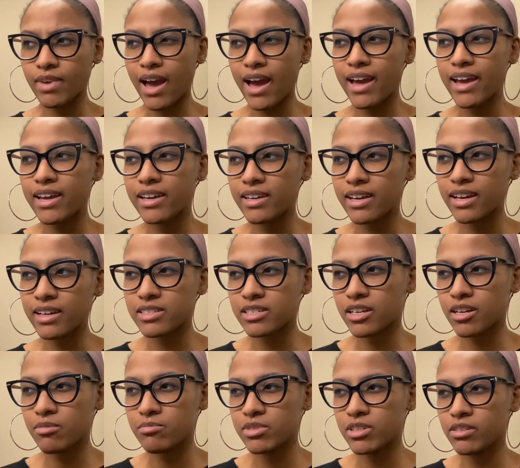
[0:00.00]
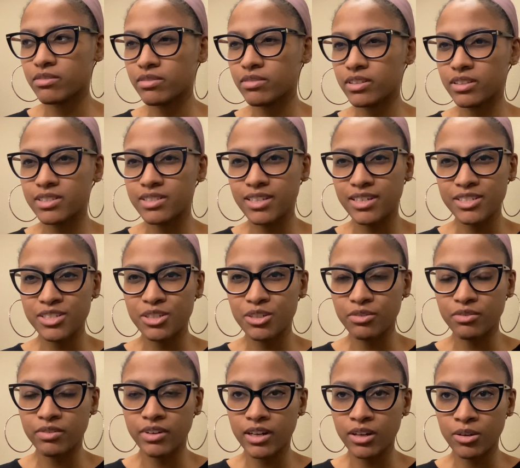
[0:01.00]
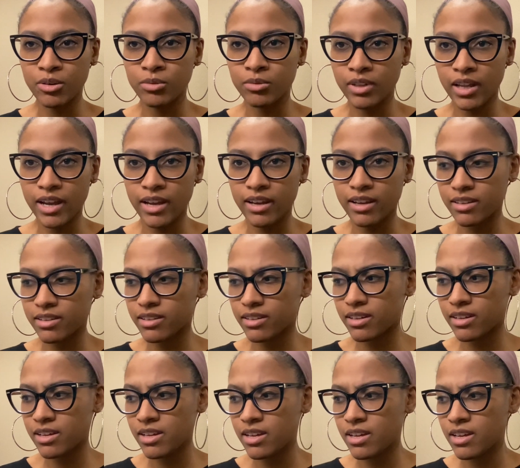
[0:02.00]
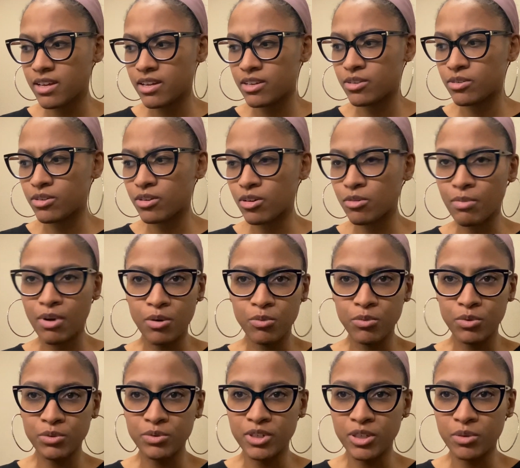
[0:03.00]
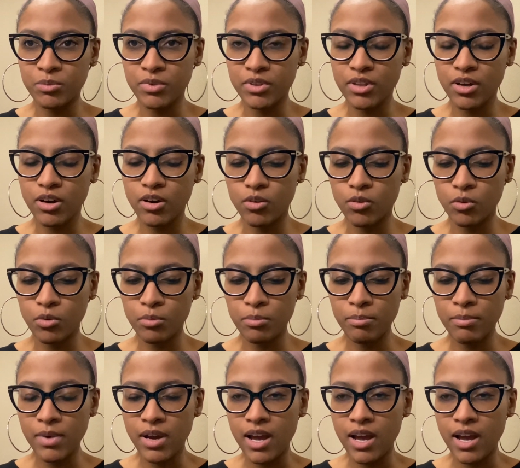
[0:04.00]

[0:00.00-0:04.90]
had yet to come to the realization around, like, my wounding with home.